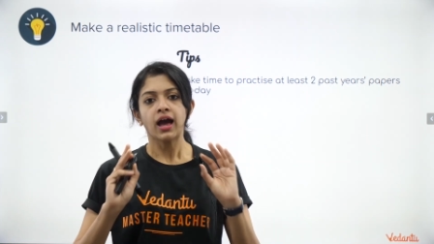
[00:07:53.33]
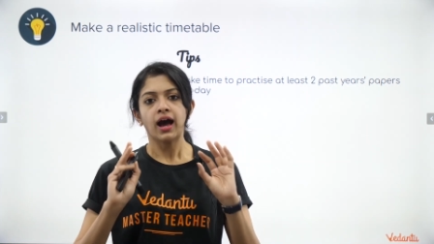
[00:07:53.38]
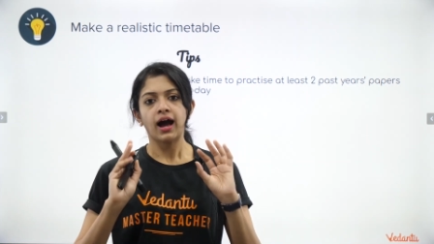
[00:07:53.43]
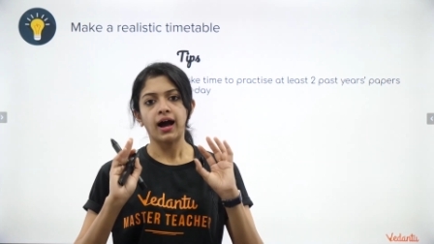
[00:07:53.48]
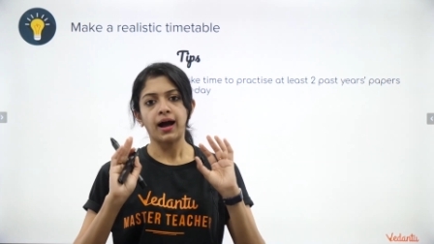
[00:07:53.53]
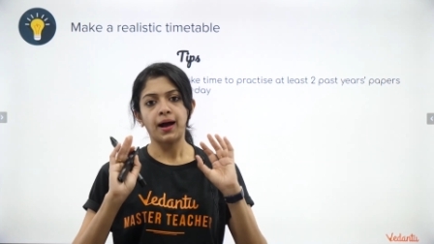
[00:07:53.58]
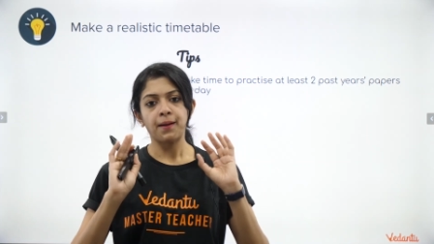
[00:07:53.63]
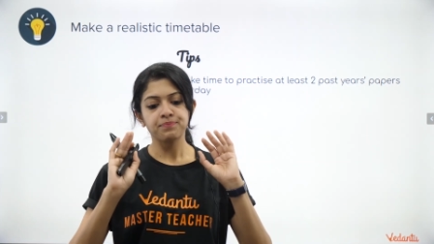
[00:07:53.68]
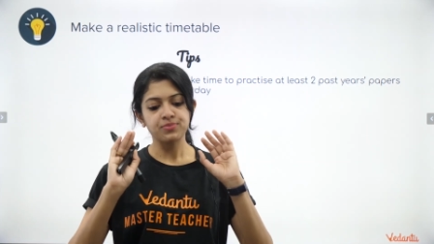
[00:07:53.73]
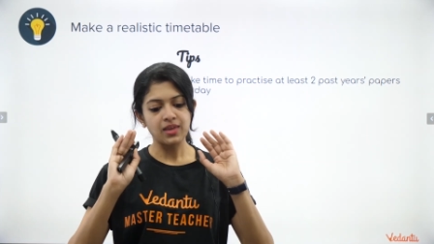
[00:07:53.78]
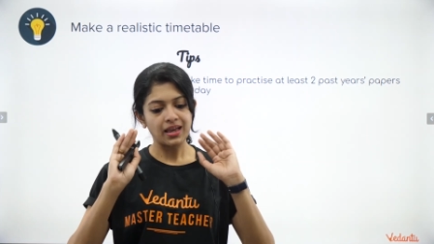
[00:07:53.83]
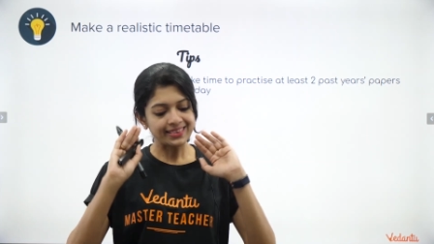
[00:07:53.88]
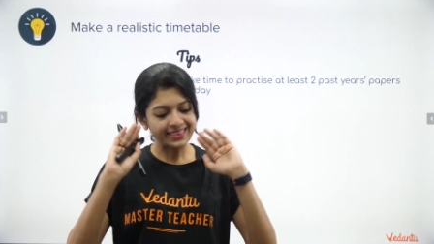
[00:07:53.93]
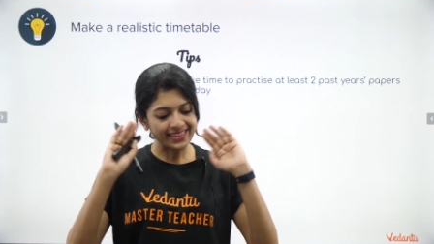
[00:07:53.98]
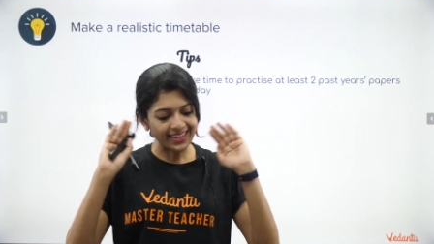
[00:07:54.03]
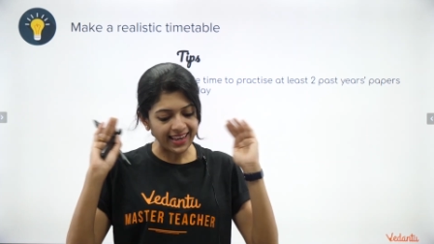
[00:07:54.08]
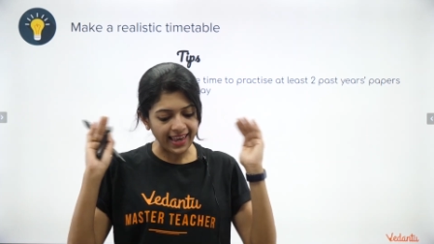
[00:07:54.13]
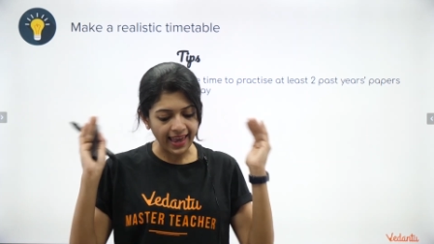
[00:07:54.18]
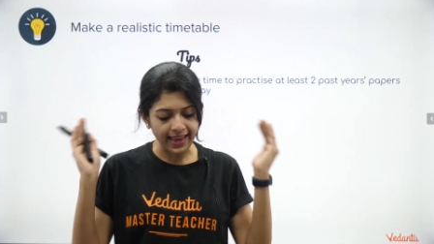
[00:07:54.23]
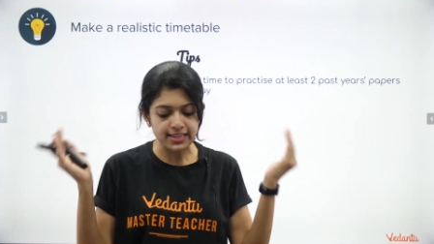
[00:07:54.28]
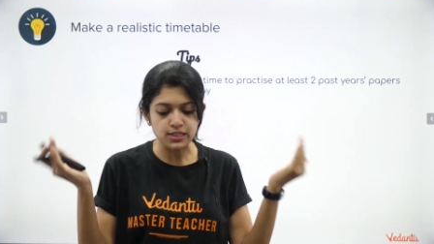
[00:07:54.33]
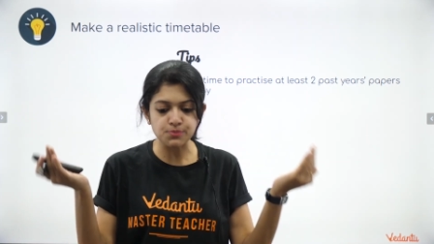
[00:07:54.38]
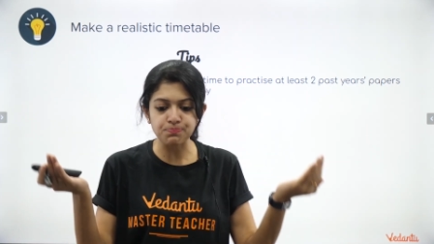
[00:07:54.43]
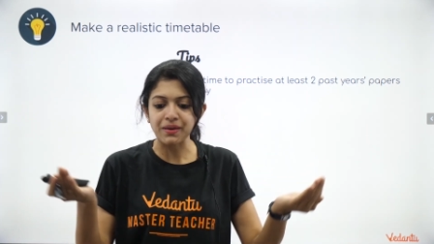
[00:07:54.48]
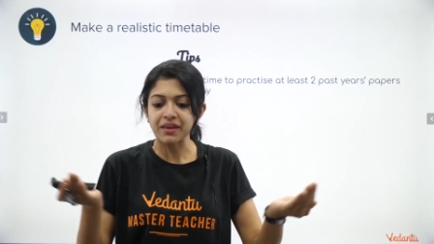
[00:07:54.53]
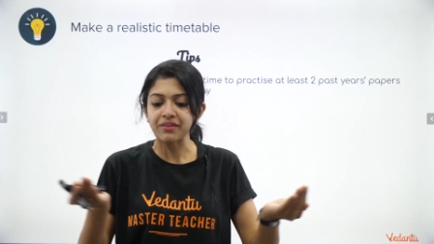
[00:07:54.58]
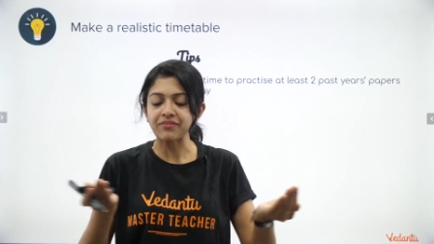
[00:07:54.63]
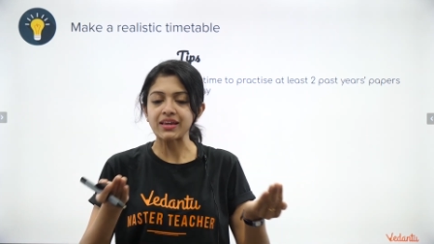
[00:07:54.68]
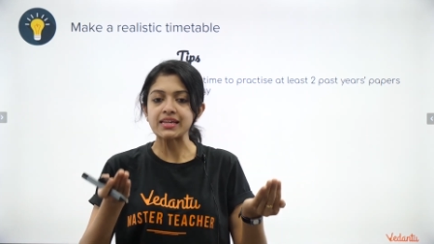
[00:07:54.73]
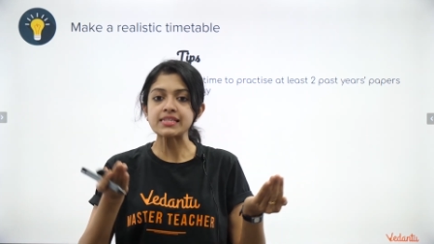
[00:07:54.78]
the
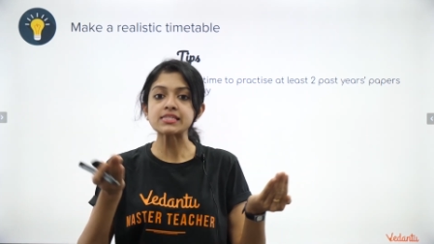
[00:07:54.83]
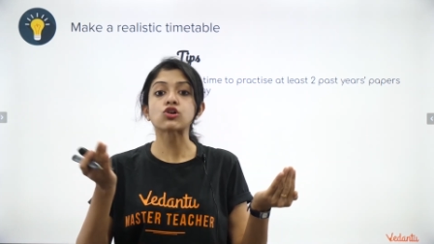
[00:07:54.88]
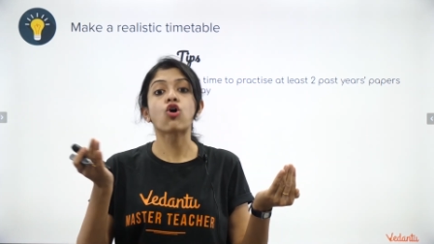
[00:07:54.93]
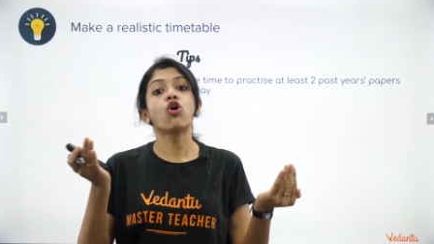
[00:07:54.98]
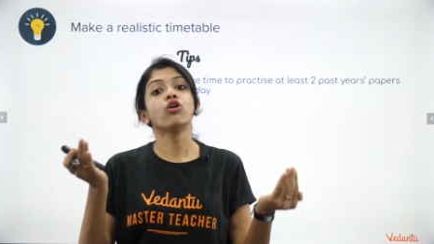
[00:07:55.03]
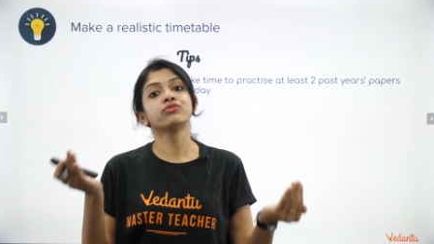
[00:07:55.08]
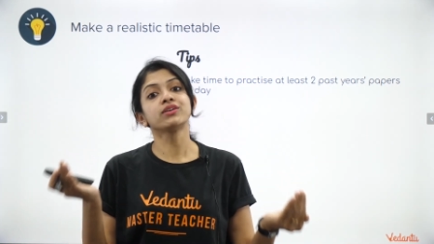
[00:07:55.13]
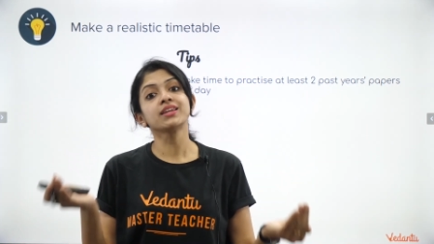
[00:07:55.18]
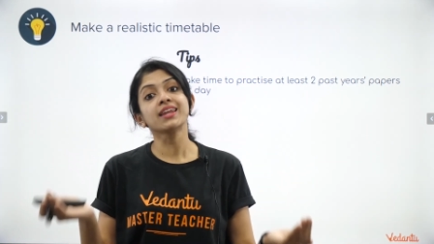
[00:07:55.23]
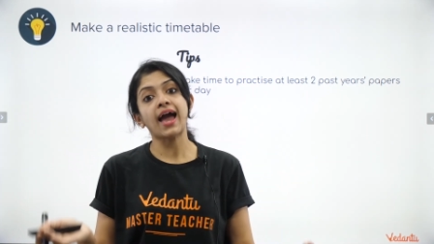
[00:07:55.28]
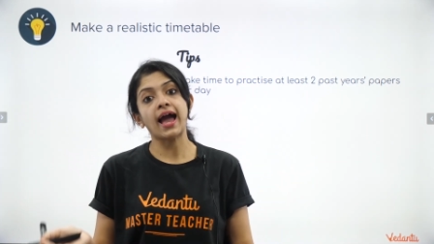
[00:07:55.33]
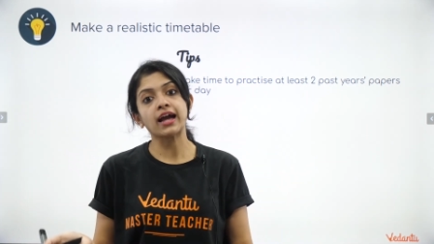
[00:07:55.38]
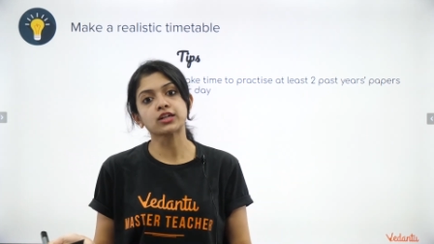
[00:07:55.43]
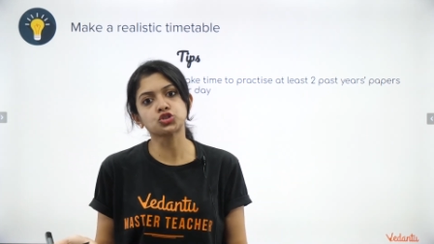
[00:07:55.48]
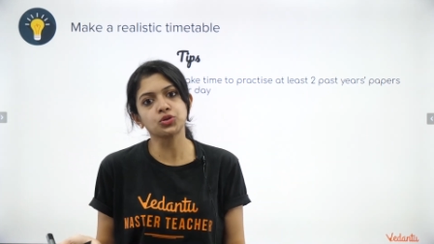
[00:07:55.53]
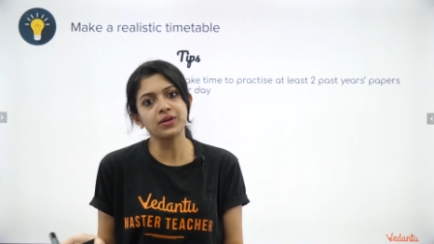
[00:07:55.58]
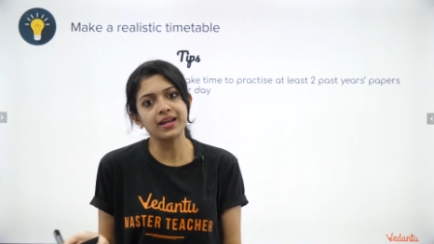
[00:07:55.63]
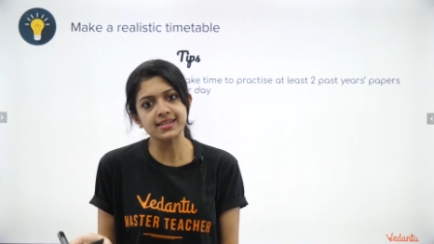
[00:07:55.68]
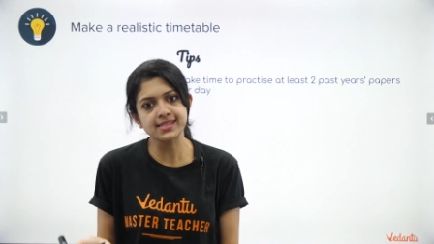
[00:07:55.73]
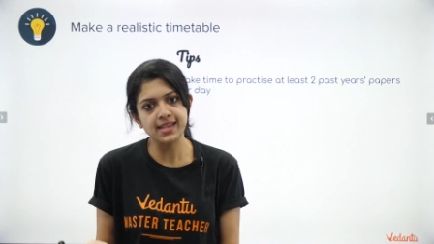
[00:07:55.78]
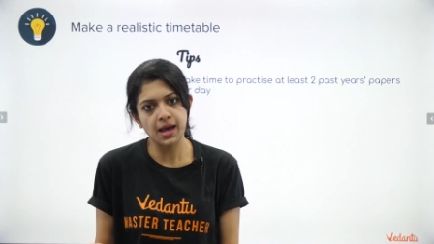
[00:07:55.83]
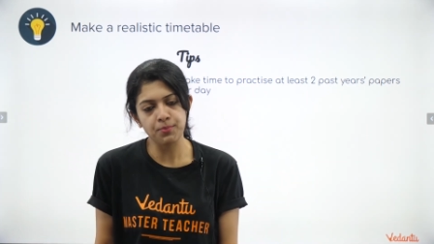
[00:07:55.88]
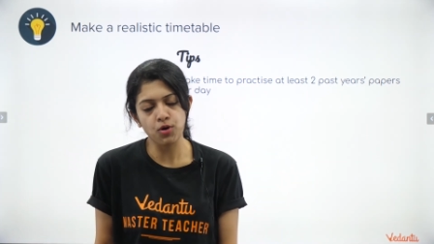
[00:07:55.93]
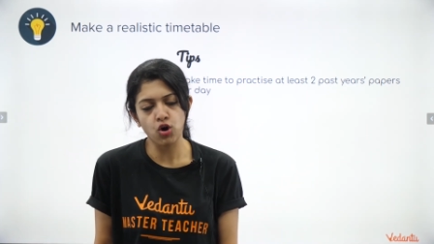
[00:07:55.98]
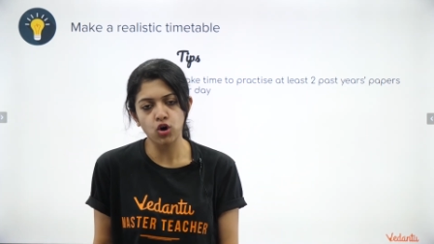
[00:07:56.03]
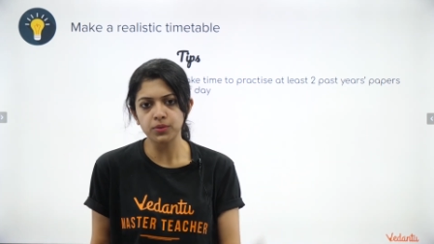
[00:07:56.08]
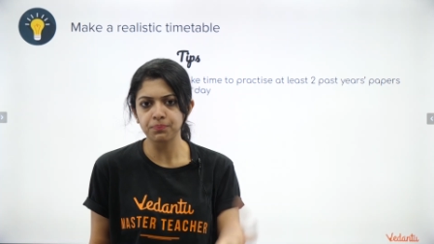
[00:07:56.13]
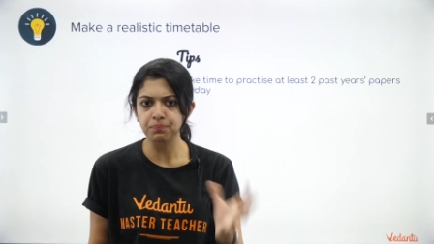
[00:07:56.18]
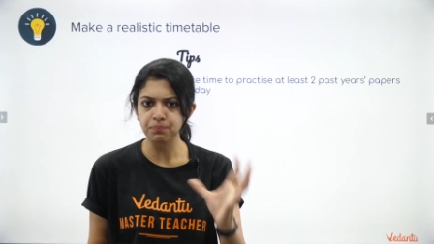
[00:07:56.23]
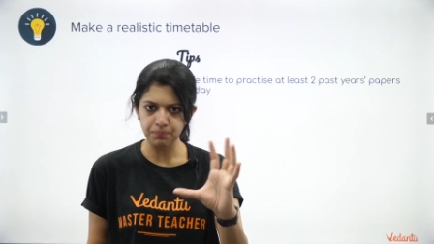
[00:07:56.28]
experience of an actual exam
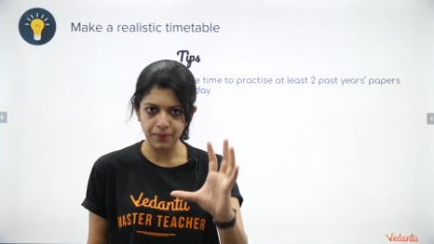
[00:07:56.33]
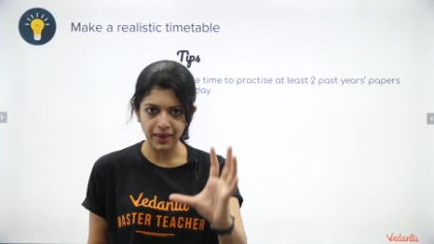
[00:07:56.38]
hall.